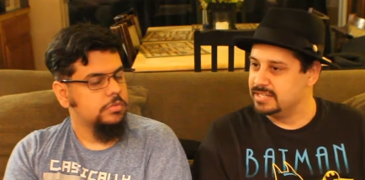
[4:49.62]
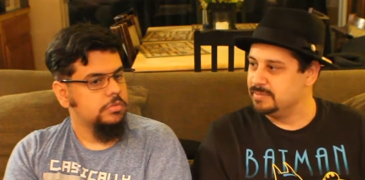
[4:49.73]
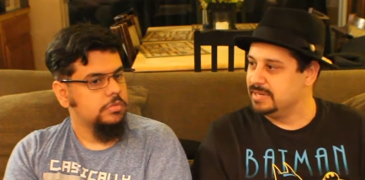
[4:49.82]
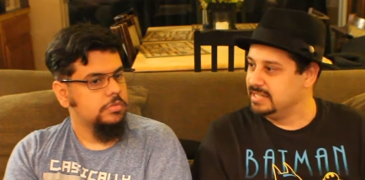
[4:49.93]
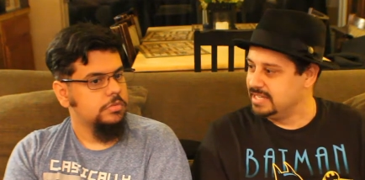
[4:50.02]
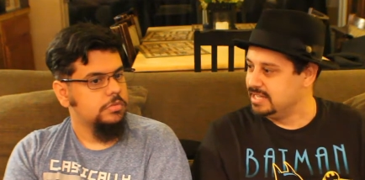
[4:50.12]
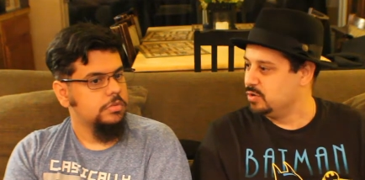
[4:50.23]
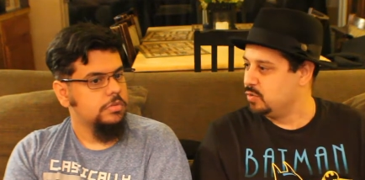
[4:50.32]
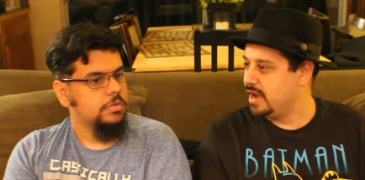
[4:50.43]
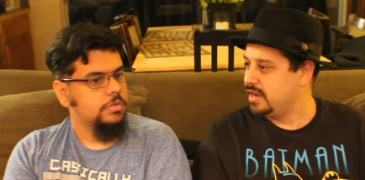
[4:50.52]
Speaker 1: gonna be leading the
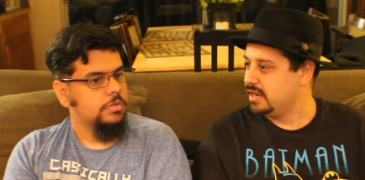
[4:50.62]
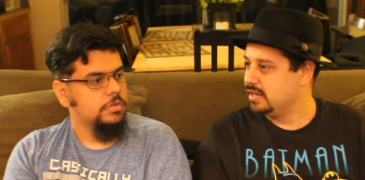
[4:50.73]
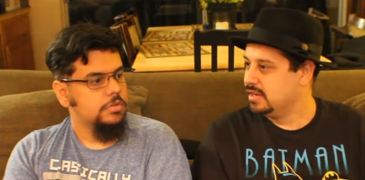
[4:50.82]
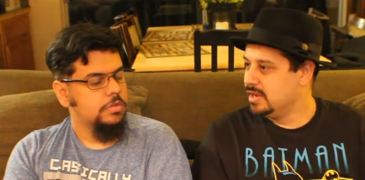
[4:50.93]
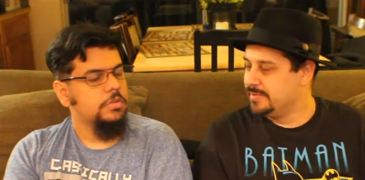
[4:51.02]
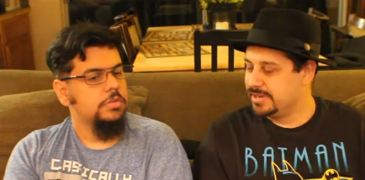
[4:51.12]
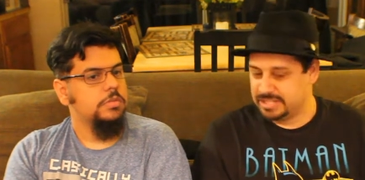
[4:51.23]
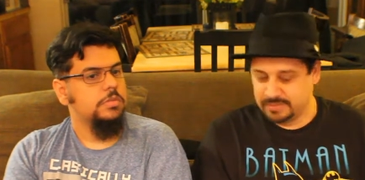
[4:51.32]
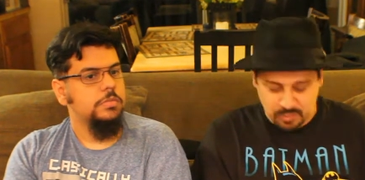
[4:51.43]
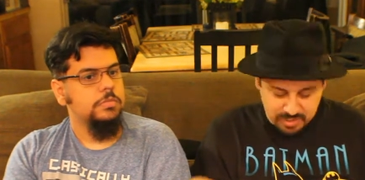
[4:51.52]
way because
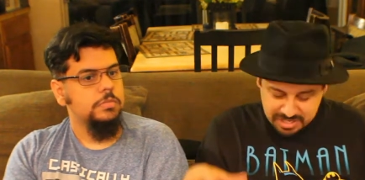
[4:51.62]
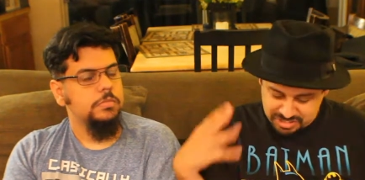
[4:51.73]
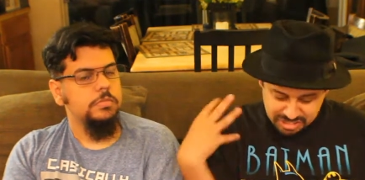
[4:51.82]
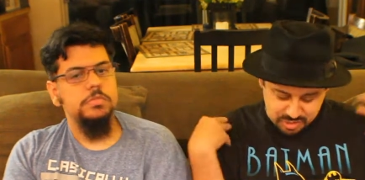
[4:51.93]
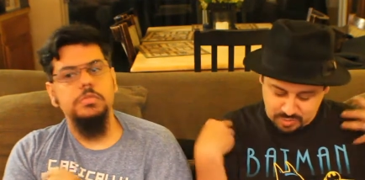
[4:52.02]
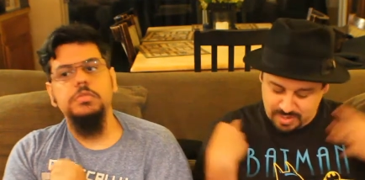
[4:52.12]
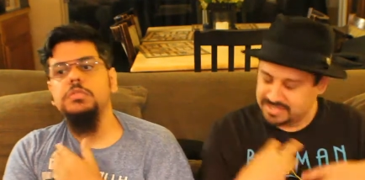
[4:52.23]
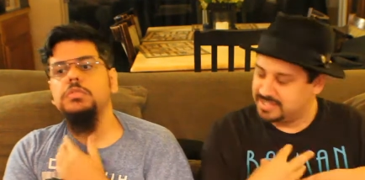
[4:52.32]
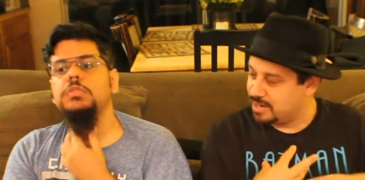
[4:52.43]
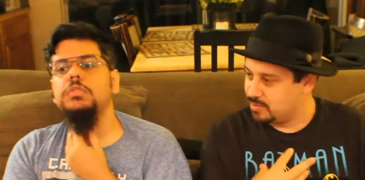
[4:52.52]
even when she's
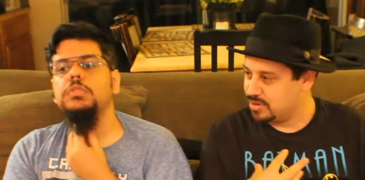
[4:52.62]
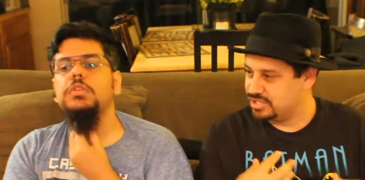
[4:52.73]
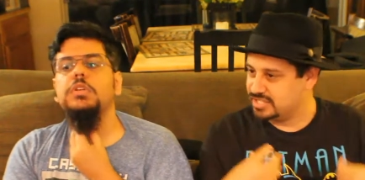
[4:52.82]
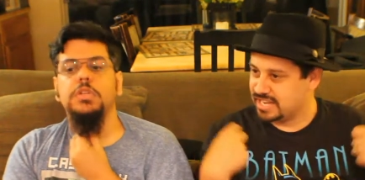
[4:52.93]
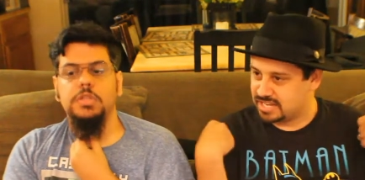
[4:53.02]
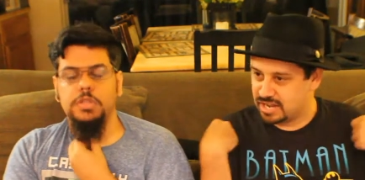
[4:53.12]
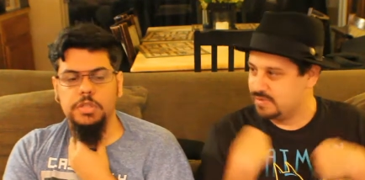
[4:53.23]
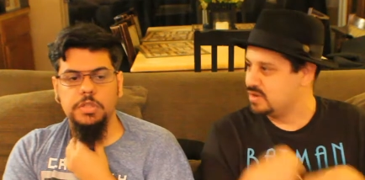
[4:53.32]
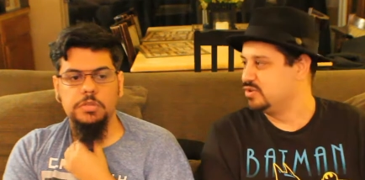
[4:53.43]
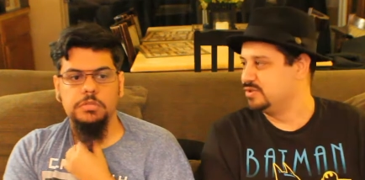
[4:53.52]
dressed up, where she's like
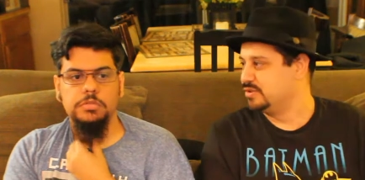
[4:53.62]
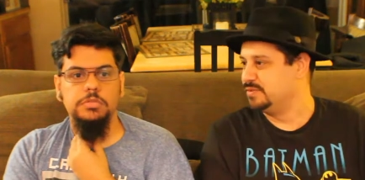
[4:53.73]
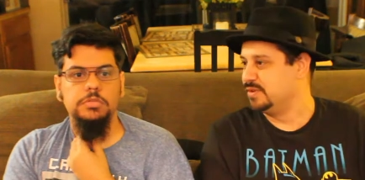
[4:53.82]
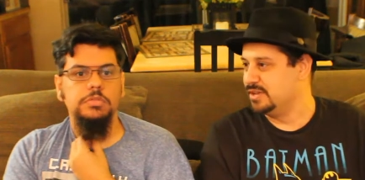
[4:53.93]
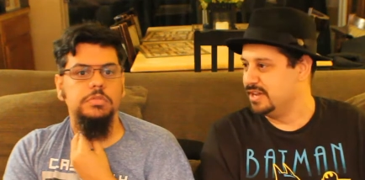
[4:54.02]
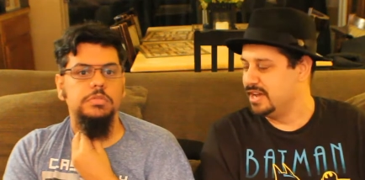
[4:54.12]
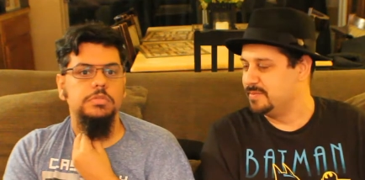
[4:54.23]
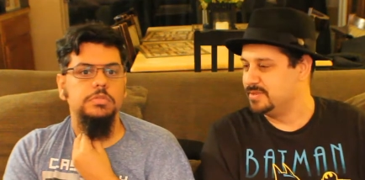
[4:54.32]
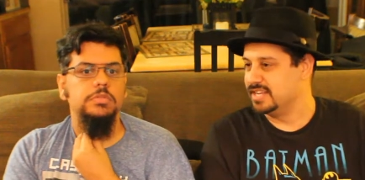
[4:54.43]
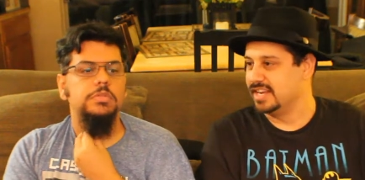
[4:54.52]
covering hmm. herself all the way up,
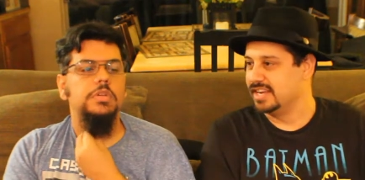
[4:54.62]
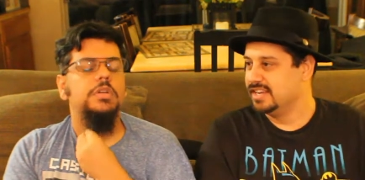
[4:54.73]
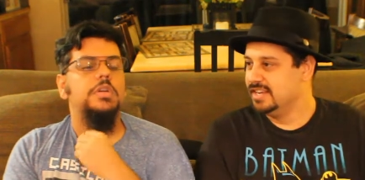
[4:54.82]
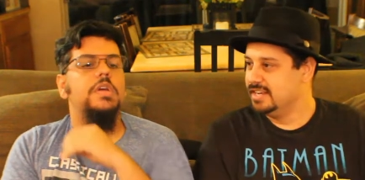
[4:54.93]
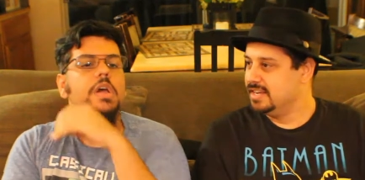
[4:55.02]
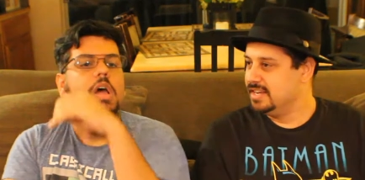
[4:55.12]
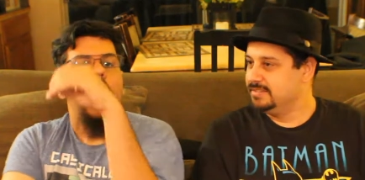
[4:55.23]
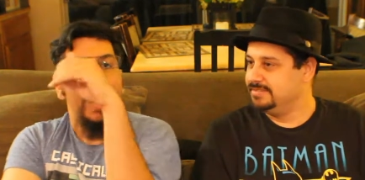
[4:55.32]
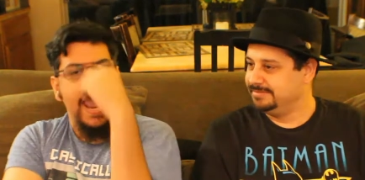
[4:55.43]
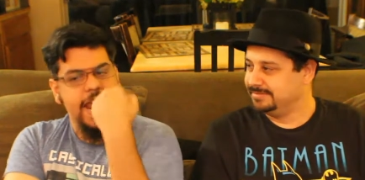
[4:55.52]
it's like.
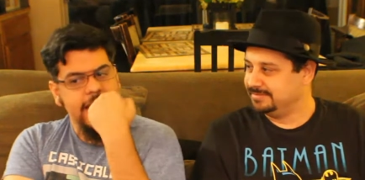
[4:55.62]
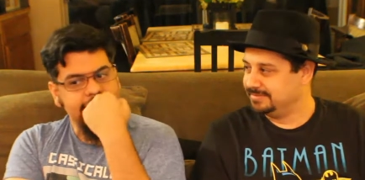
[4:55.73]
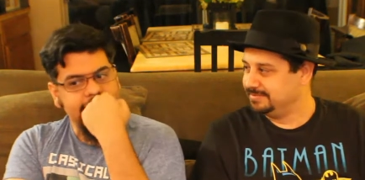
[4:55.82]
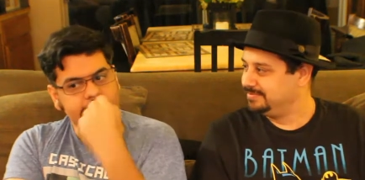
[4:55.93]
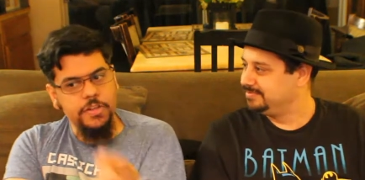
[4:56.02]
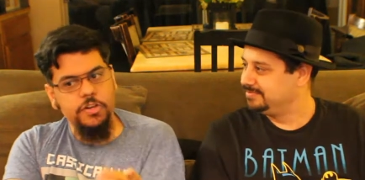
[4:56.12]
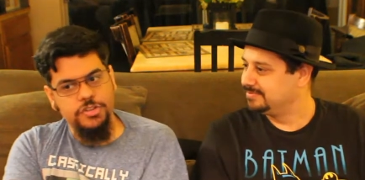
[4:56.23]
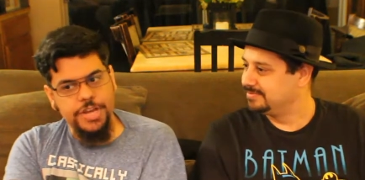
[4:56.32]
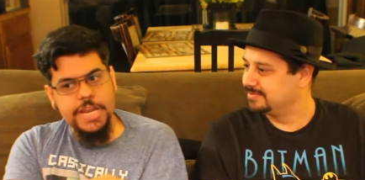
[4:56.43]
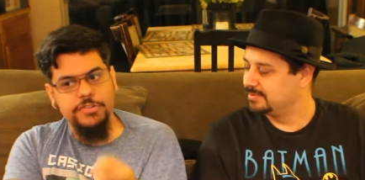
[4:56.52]
Speaker 2: Hmm. And I think they're
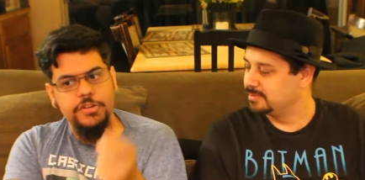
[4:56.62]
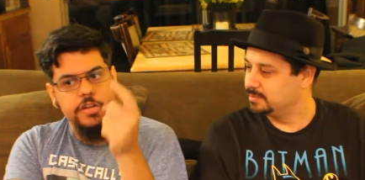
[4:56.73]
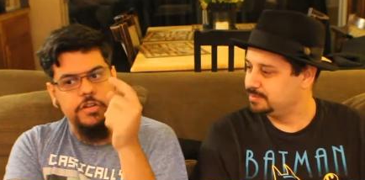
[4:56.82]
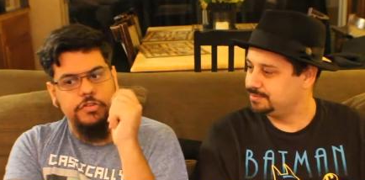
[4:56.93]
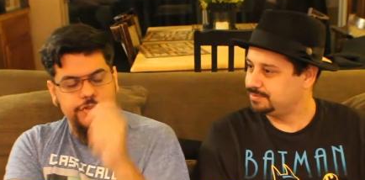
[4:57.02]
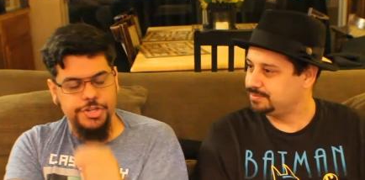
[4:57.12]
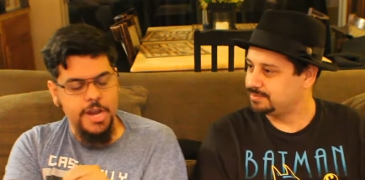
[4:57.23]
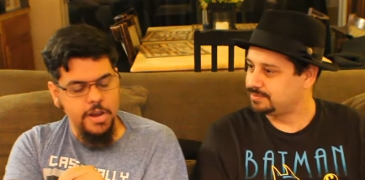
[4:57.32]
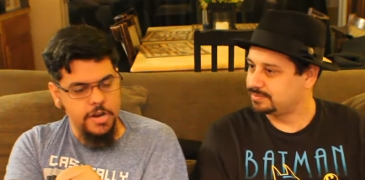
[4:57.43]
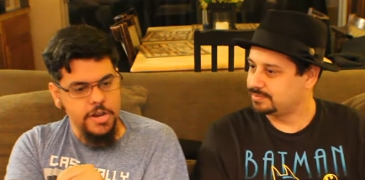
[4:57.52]
changing
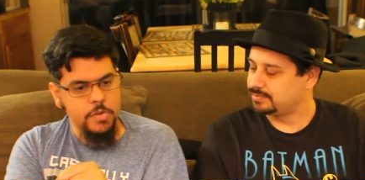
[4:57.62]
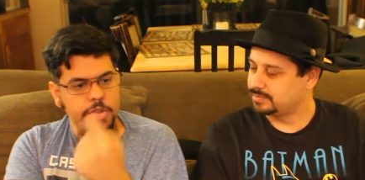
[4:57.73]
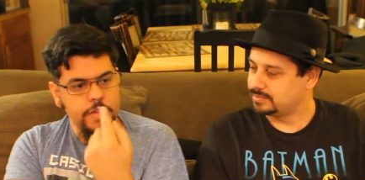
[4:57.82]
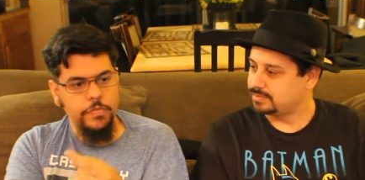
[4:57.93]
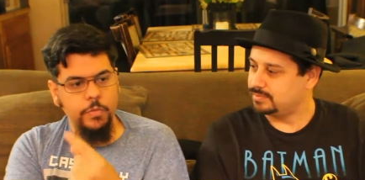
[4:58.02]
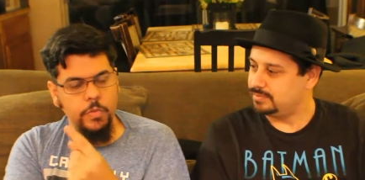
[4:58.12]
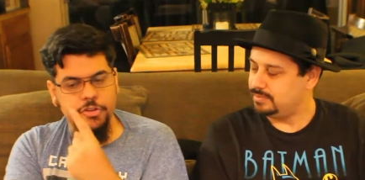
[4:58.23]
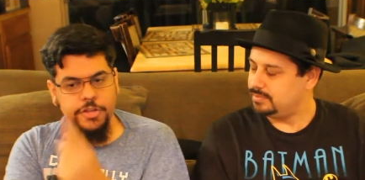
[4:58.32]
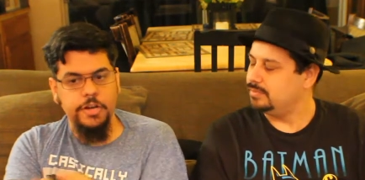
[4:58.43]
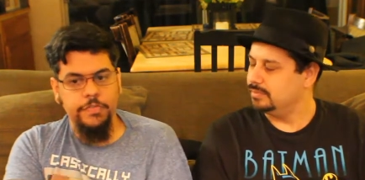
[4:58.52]
Sherry when you when
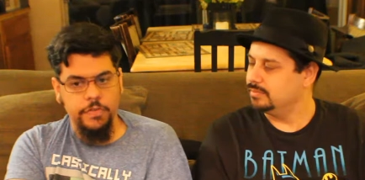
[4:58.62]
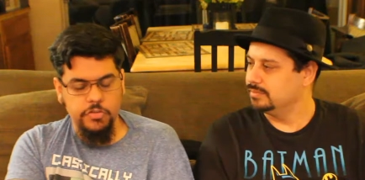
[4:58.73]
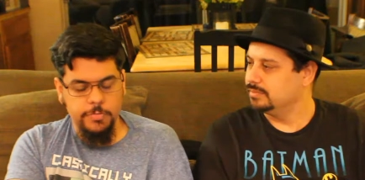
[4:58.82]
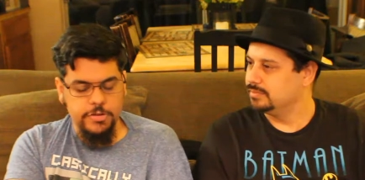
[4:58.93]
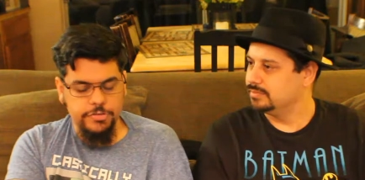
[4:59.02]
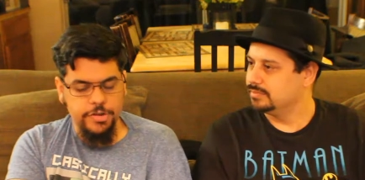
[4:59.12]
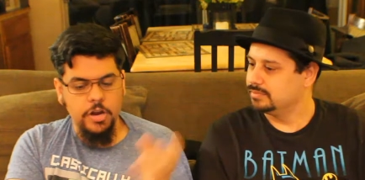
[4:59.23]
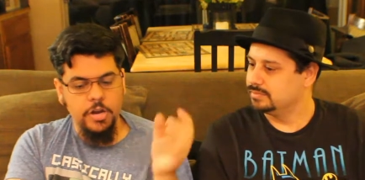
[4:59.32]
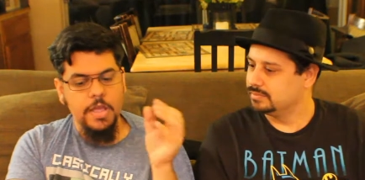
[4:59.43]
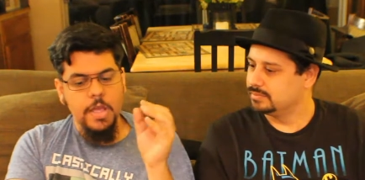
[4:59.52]
Claire first meets
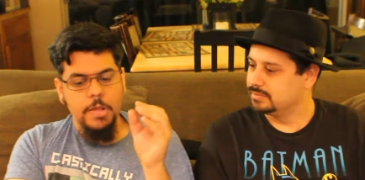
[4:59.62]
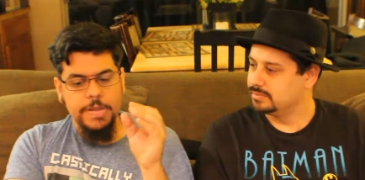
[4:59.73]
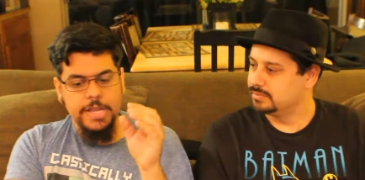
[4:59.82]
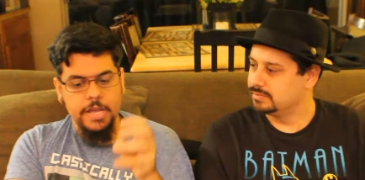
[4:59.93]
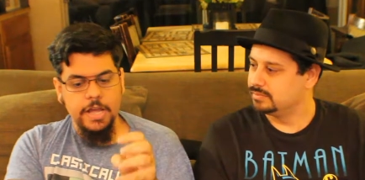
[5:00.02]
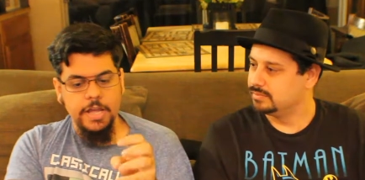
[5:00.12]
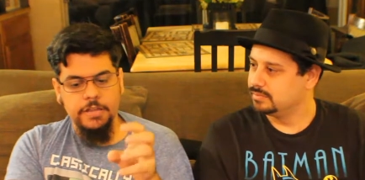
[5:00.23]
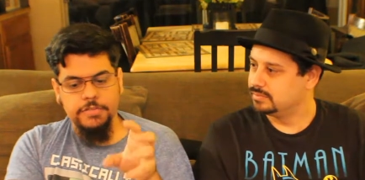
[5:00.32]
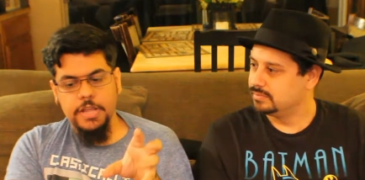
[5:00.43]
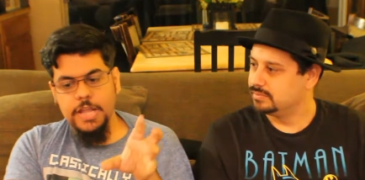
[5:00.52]
Sherry
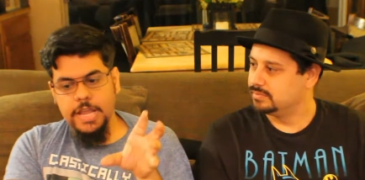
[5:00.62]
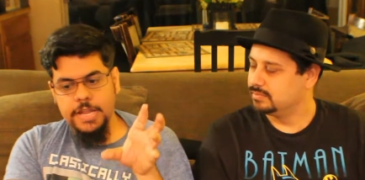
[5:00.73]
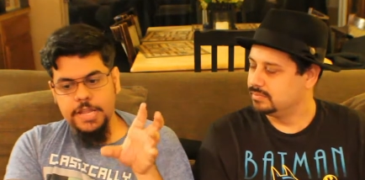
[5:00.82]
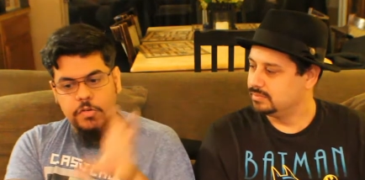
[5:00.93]
because in the